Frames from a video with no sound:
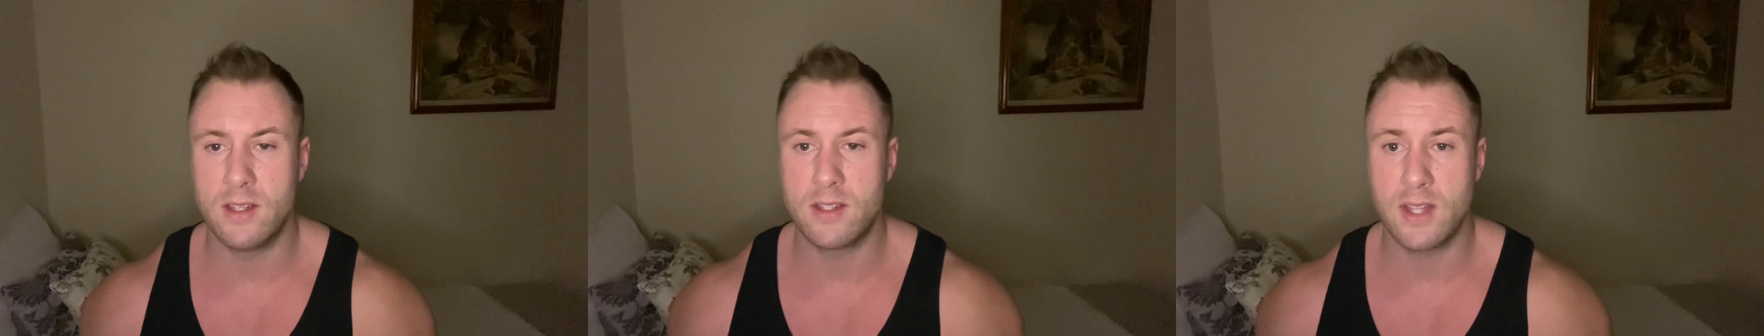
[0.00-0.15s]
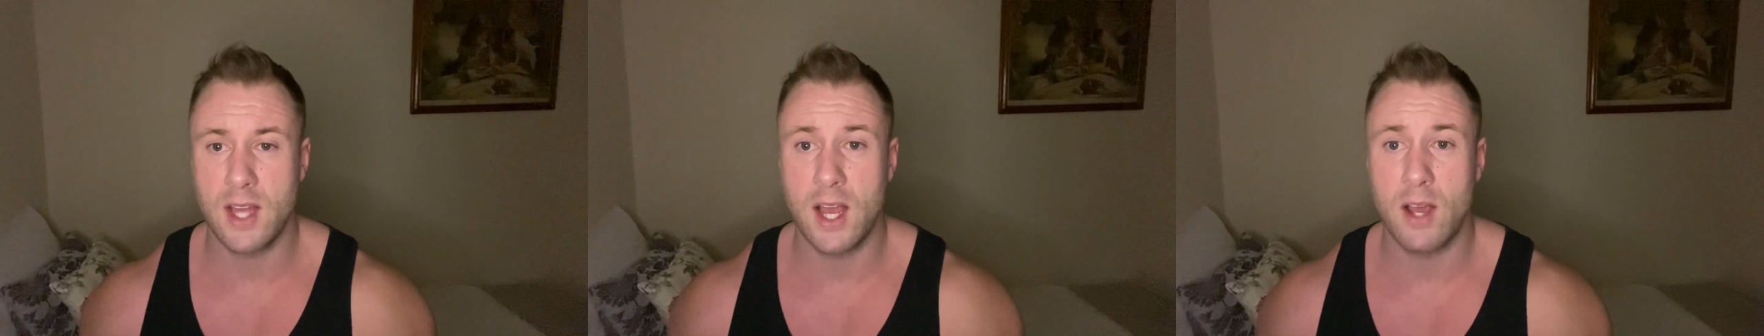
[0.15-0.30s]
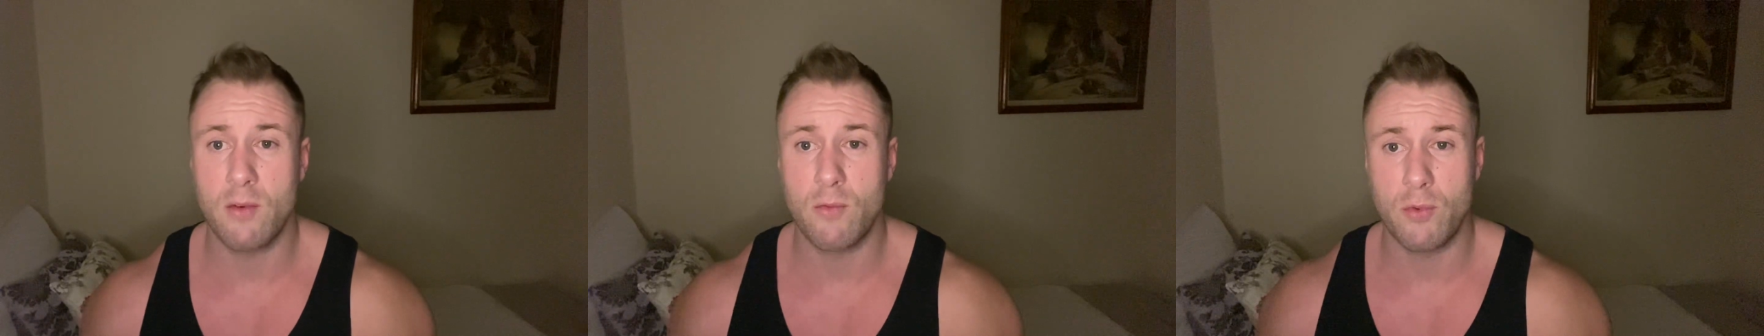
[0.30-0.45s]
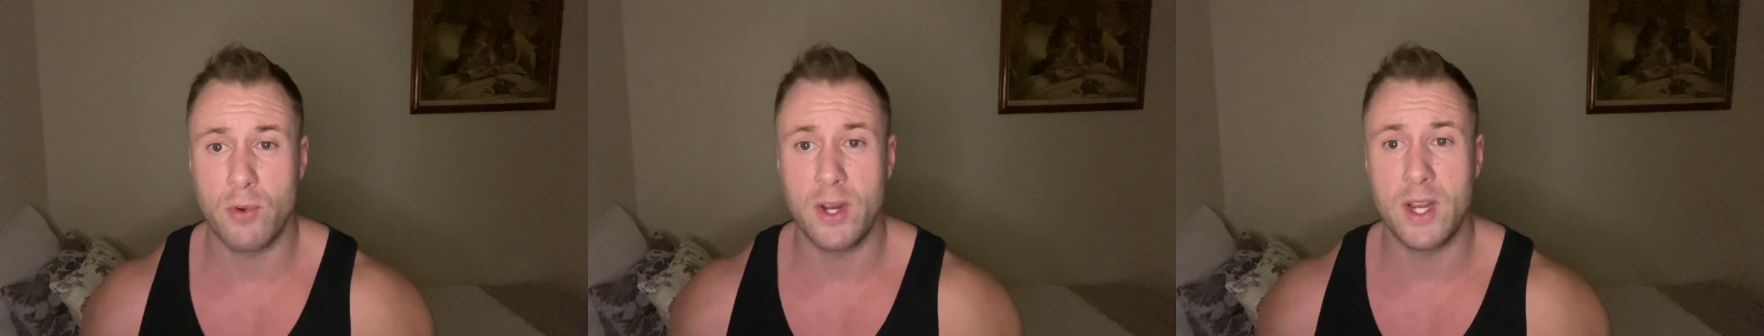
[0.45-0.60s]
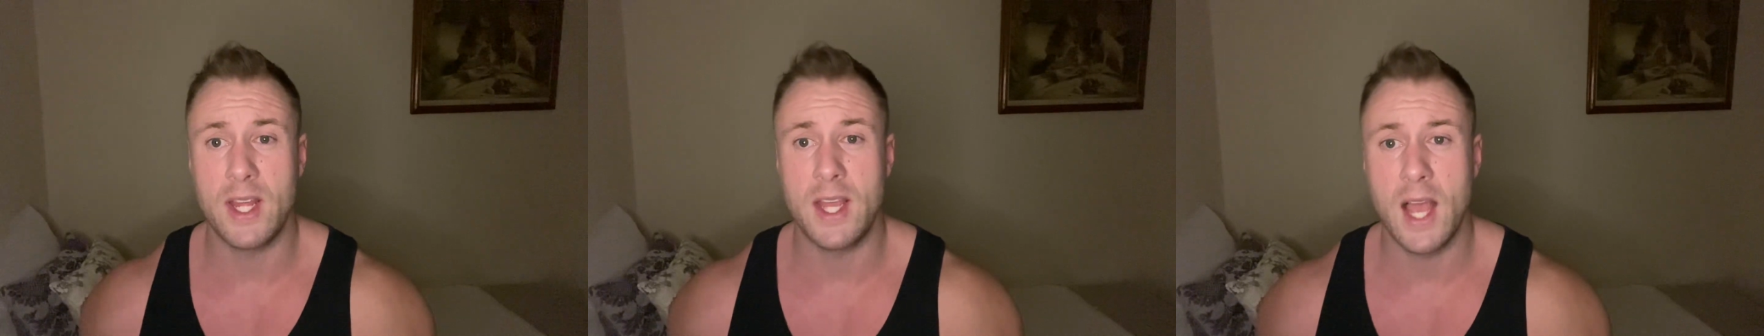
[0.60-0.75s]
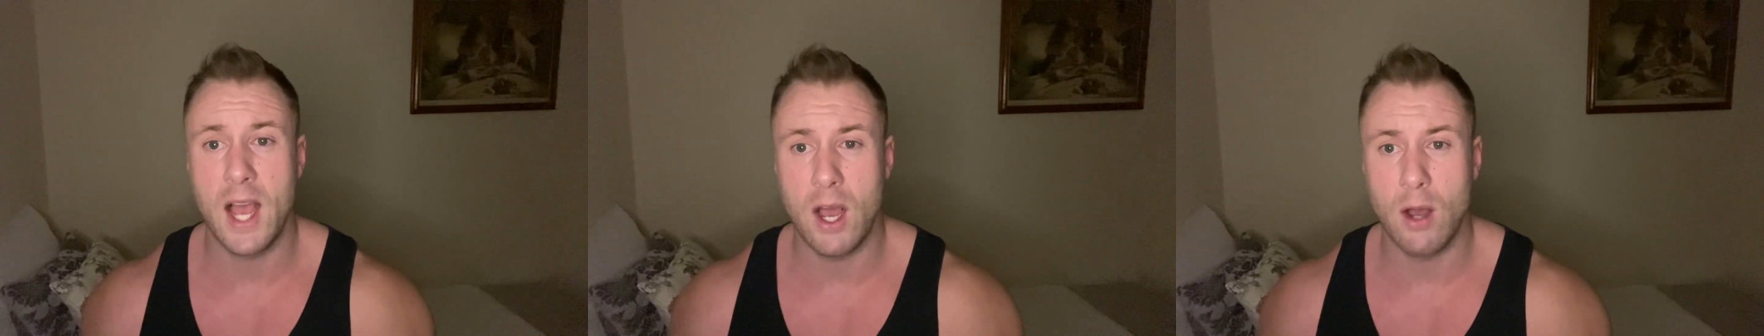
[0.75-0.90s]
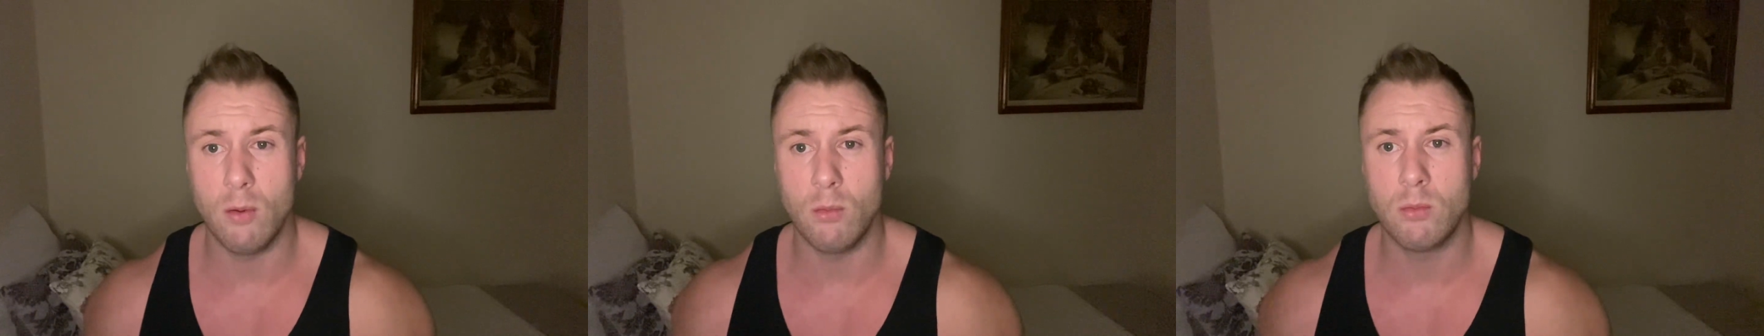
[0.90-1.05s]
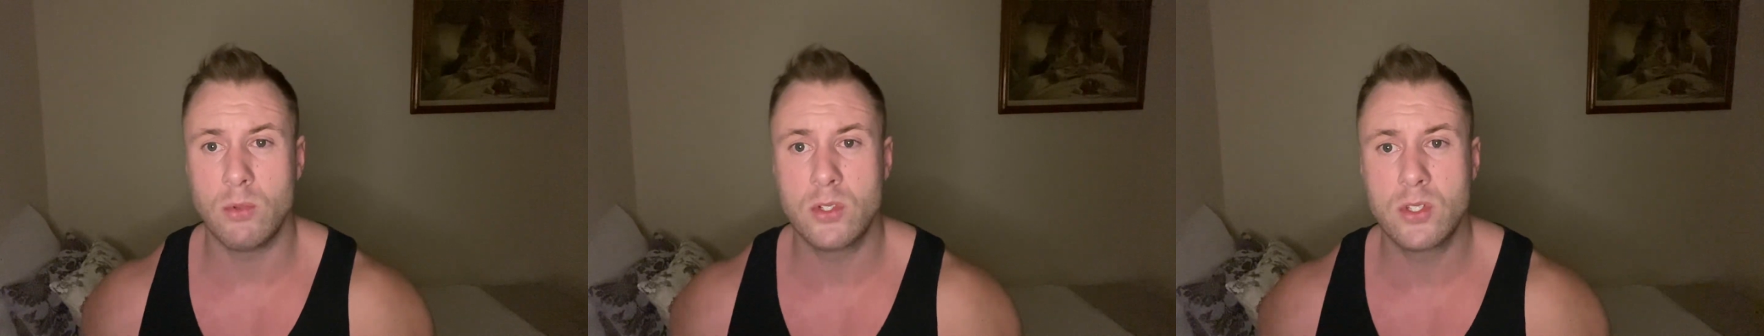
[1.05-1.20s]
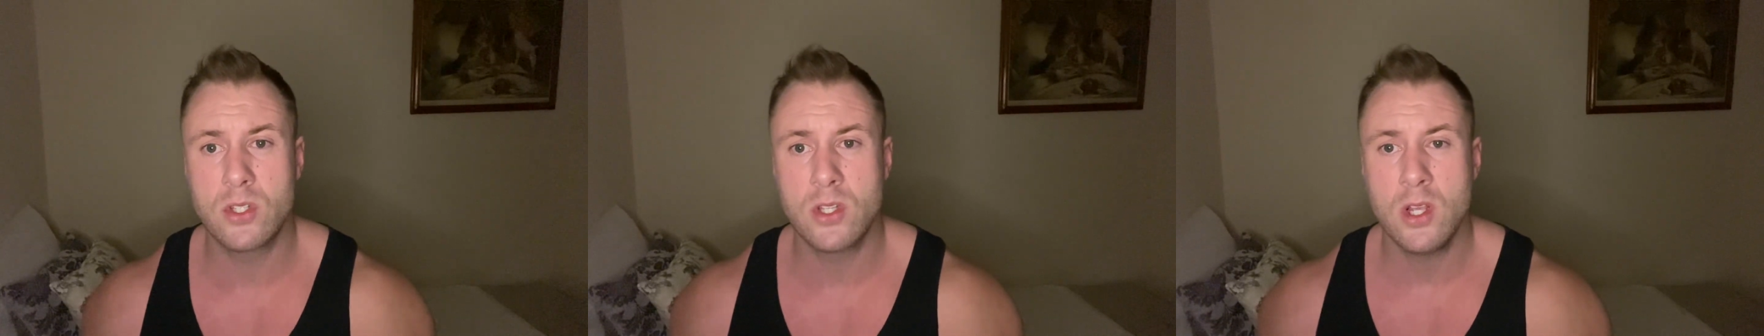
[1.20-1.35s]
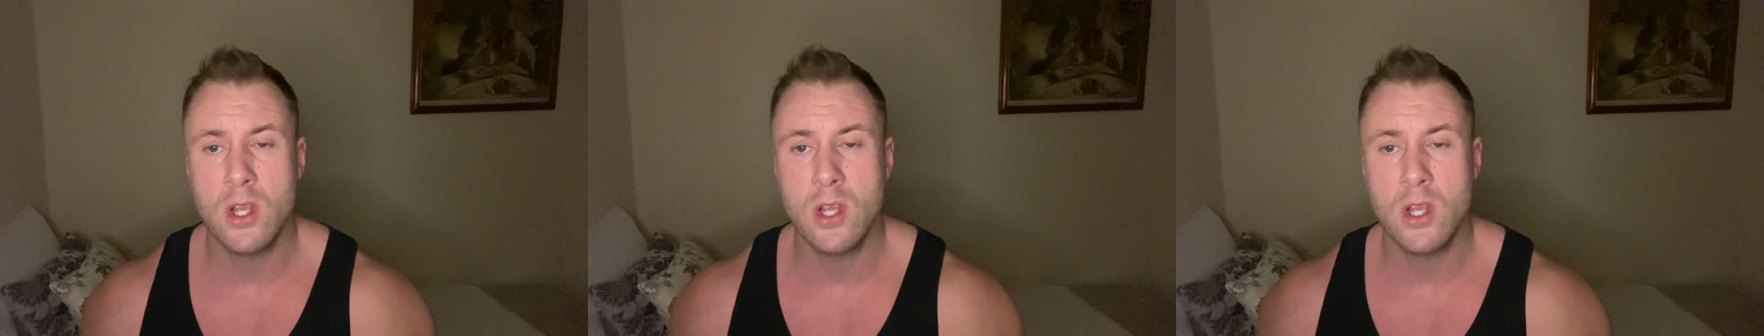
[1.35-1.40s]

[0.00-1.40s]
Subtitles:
that really helps